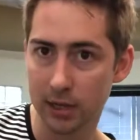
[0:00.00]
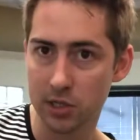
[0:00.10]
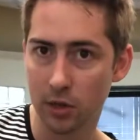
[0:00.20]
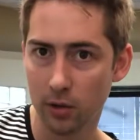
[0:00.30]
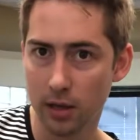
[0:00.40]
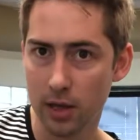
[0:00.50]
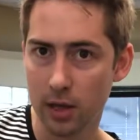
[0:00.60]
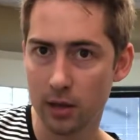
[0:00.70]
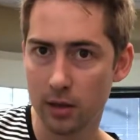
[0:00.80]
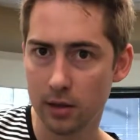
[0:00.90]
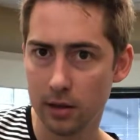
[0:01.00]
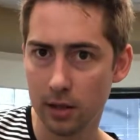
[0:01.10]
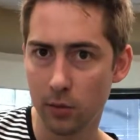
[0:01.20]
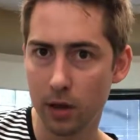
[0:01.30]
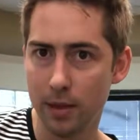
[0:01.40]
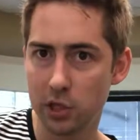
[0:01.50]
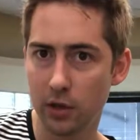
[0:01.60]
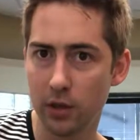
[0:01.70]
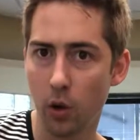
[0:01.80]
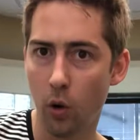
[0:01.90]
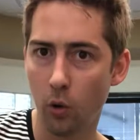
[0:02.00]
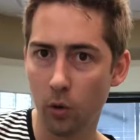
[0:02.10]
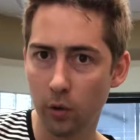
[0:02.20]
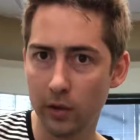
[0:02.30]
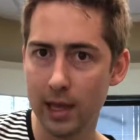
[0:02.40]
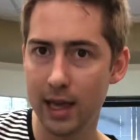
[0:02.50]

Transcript: So you want to make sure that you only